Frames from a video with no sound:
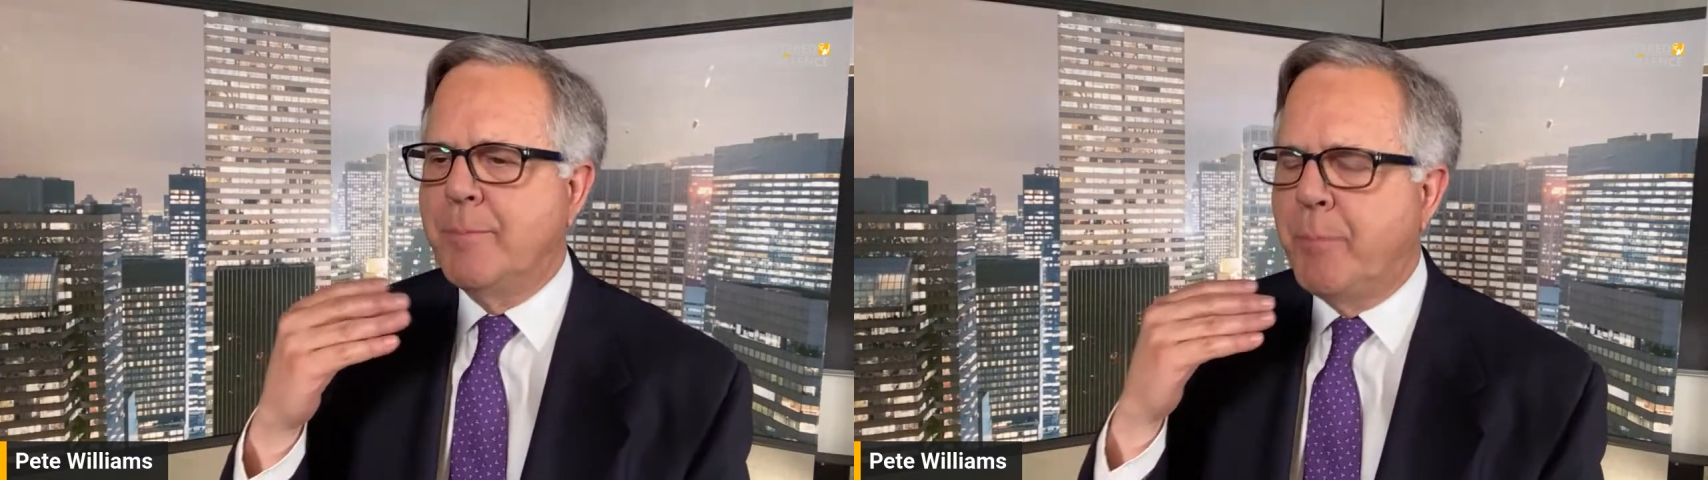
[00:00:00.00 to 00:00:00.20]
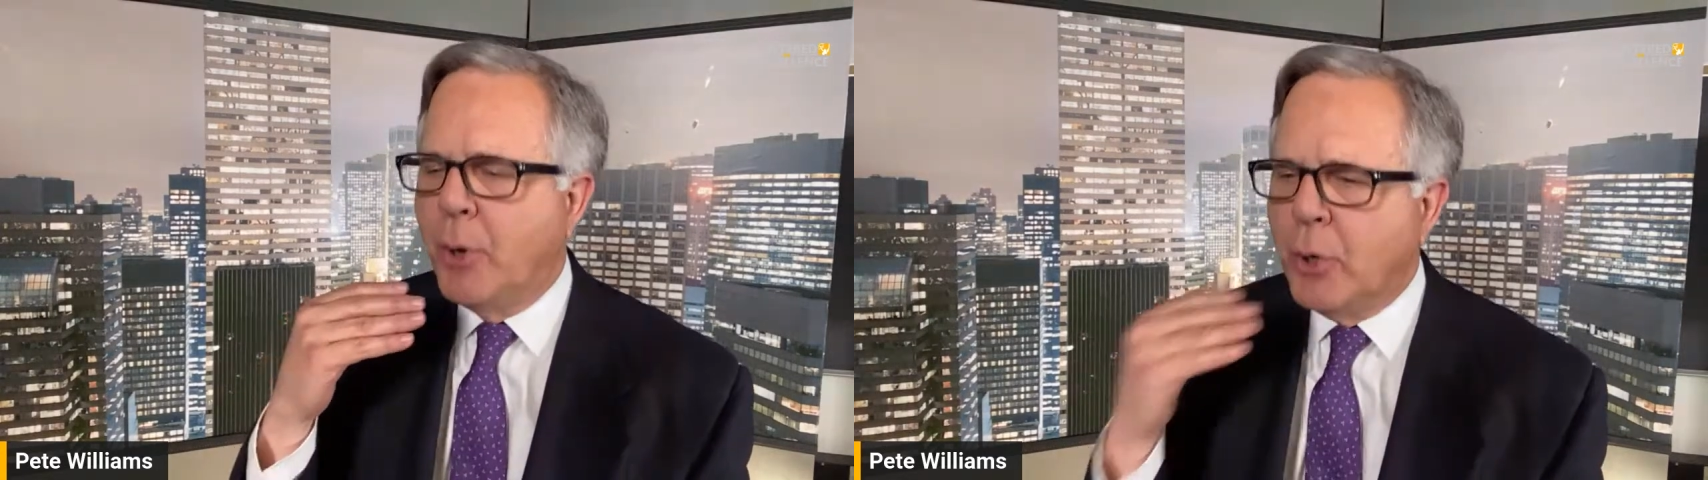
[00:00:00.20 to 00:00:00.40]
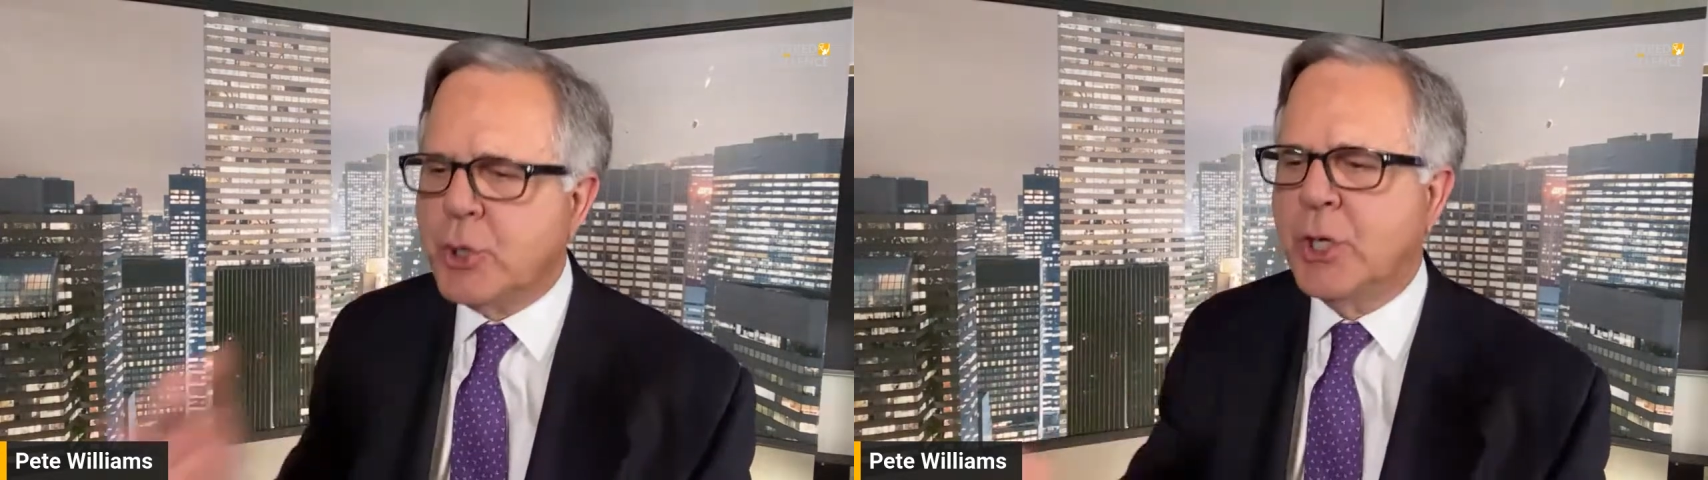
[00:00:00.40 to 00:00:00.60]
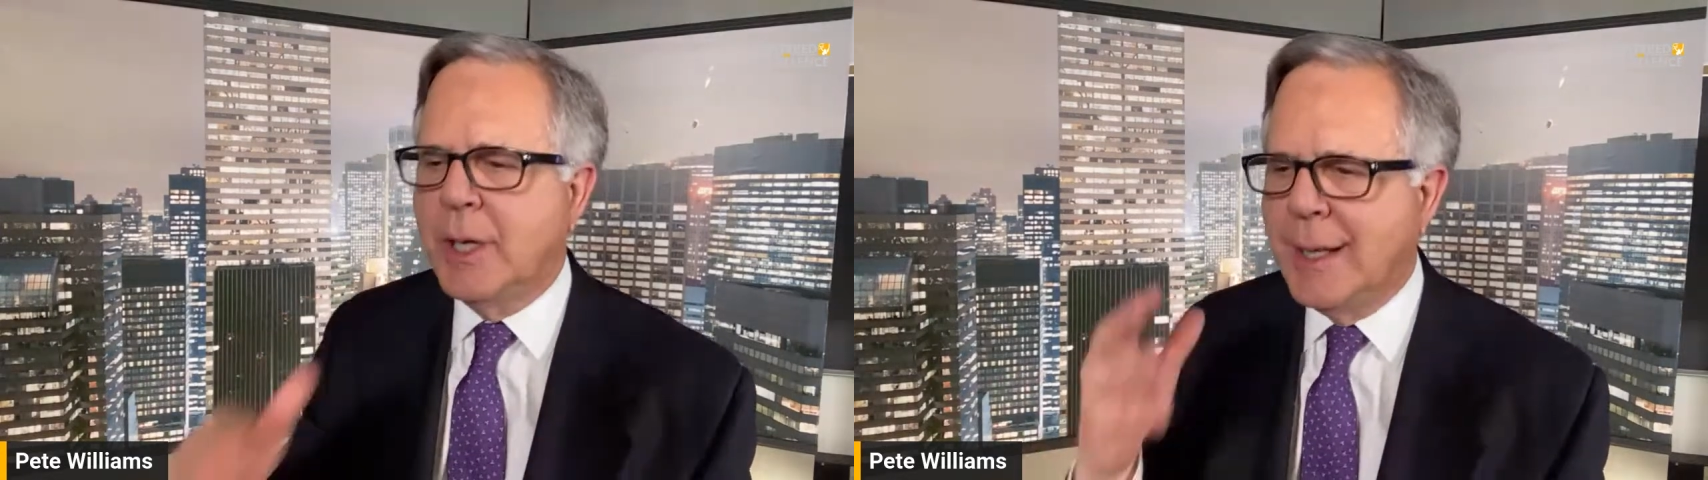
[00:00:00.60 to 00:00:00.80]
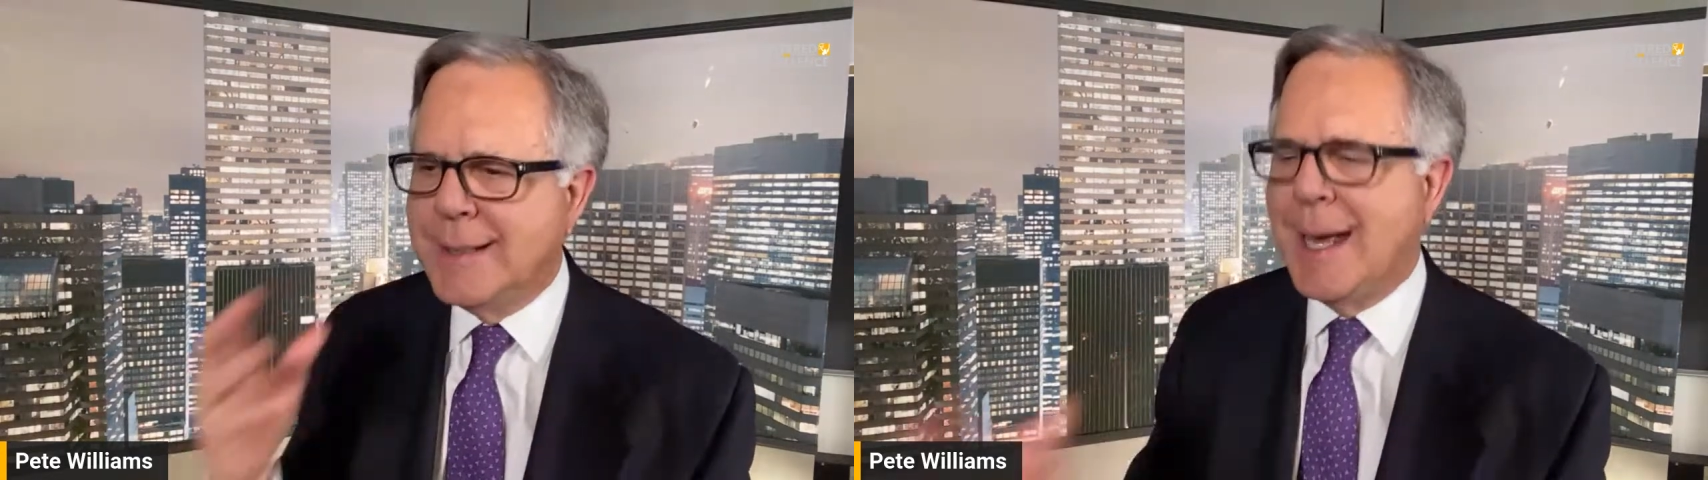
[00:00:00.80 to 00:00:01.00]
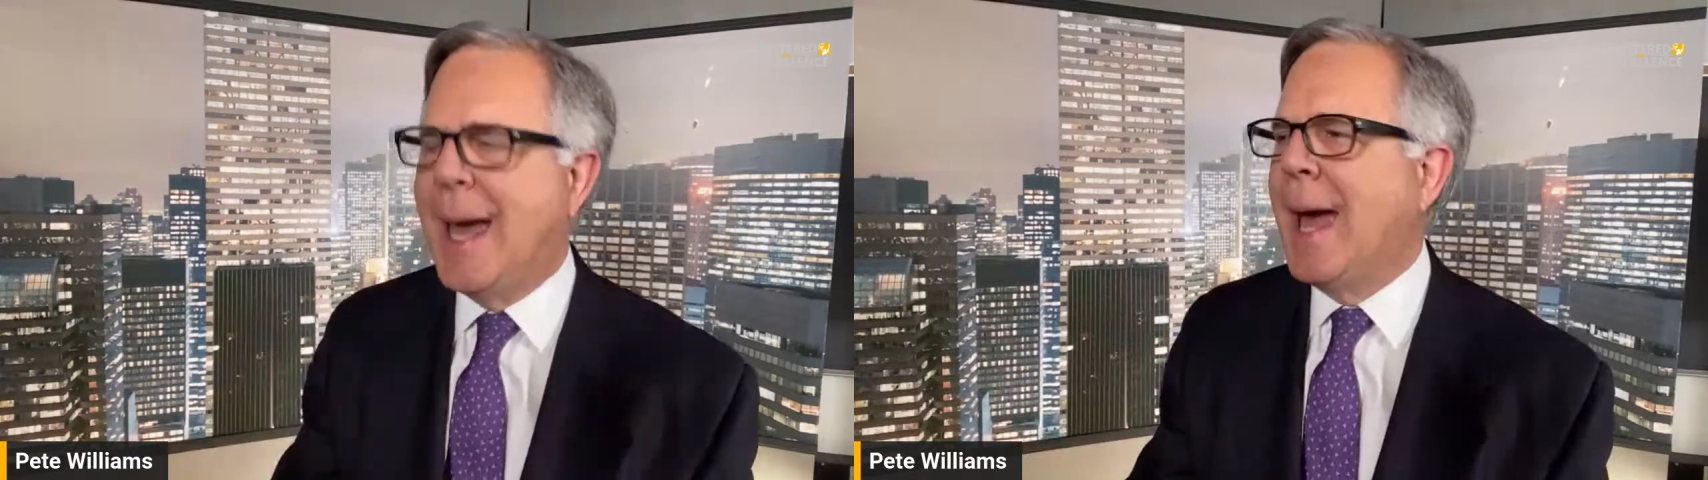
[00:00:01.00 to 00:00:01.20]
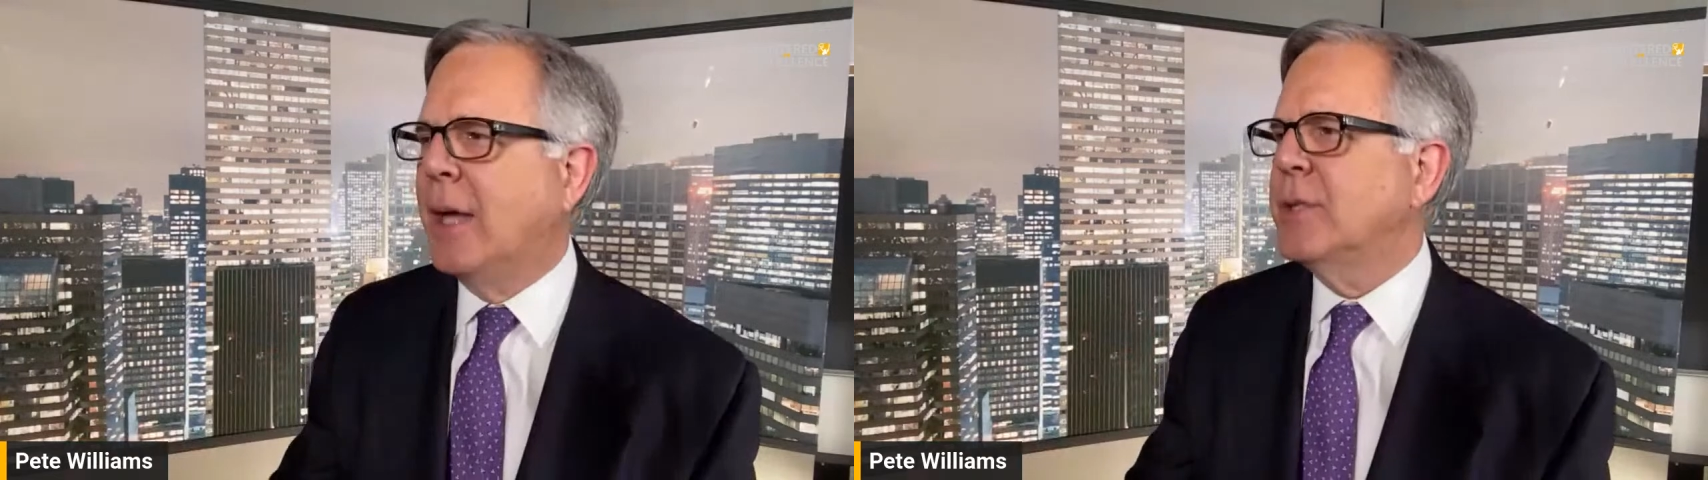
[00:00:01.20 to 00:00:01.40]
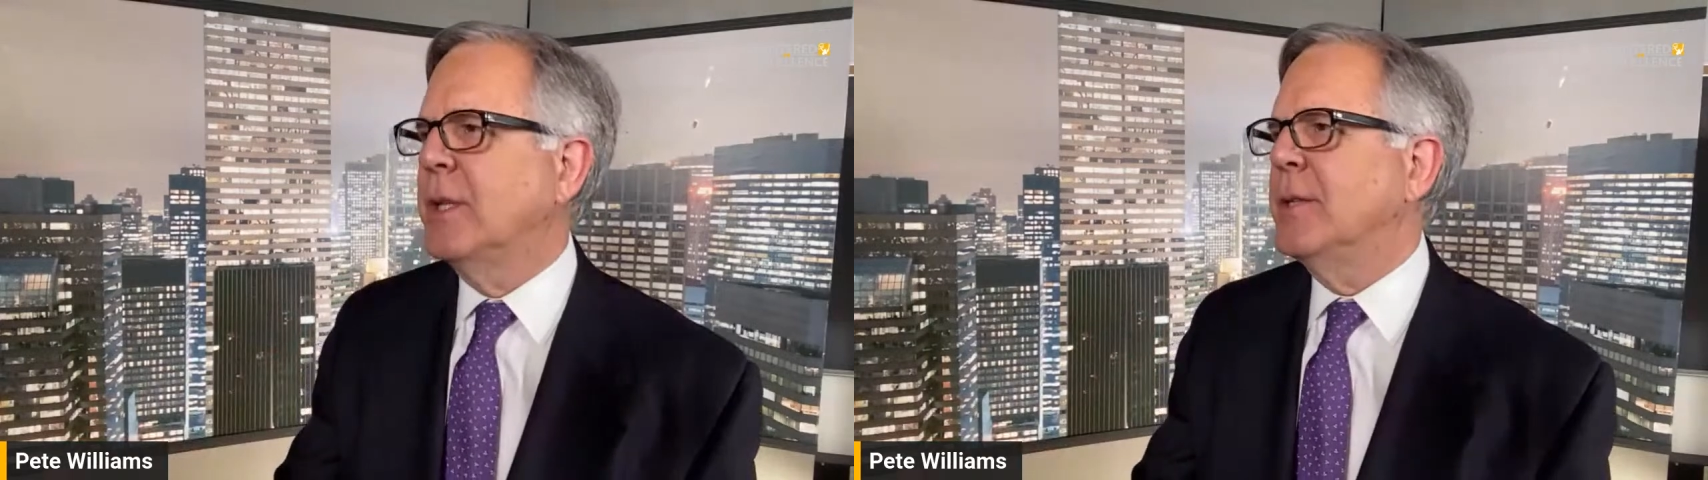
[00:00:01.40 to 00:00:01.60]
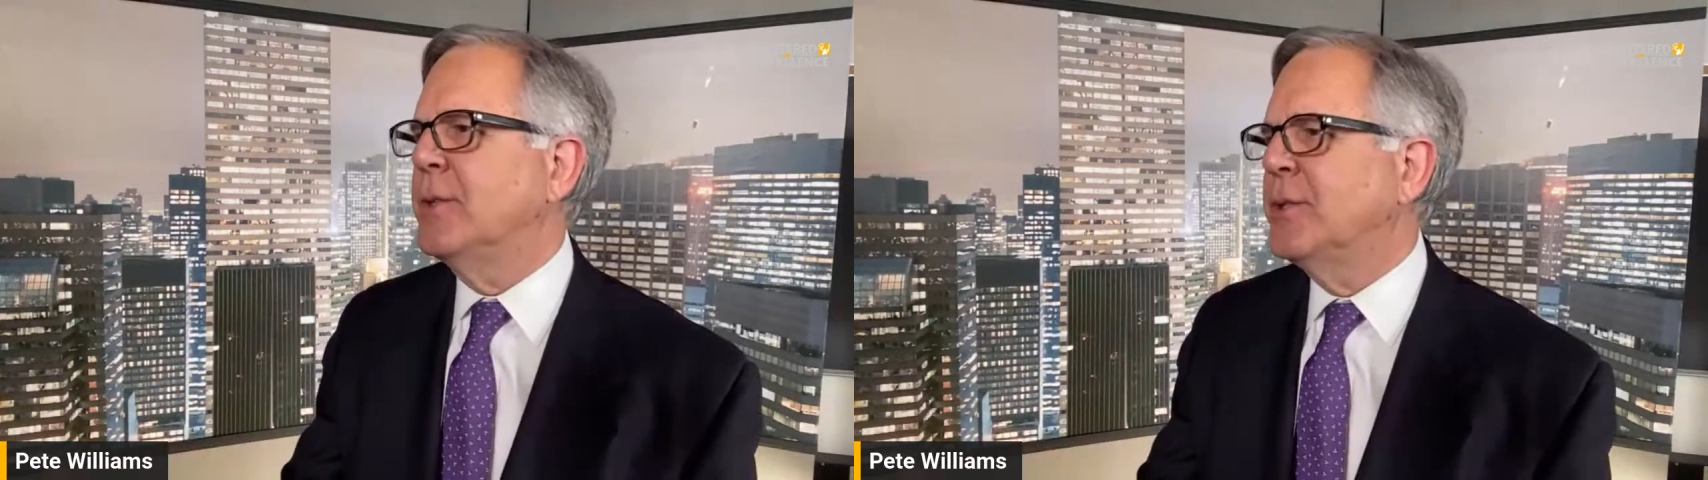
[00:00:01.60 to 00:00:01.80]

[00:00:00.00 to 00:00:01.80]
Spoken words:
personal attacks that